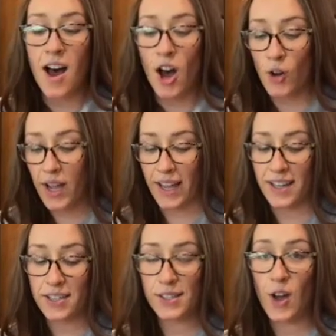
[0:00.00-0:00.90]
Okay,
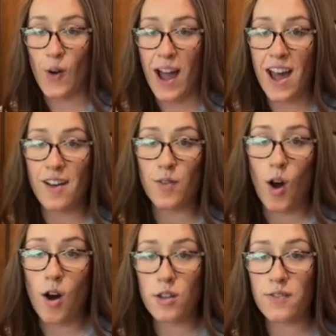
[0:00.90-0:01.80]
so I have
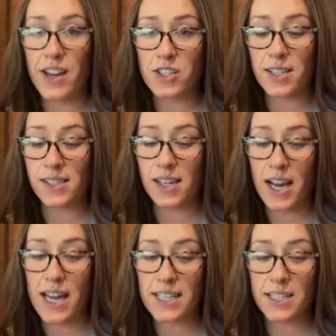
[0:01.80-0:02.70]
all the veggies
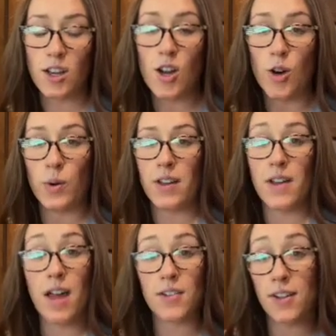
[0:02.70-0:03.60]
cut. We have
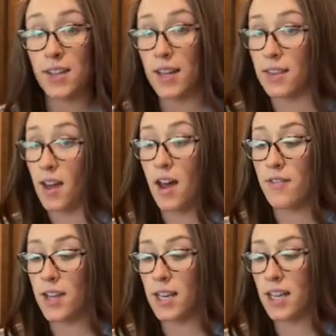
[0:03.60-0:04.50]
everything in the
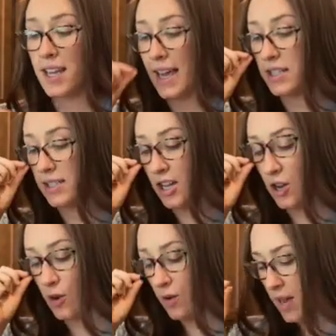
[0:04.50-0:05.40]
oven. And
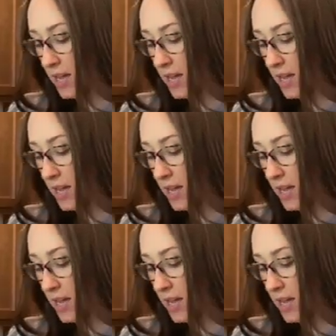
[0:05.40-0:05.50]
so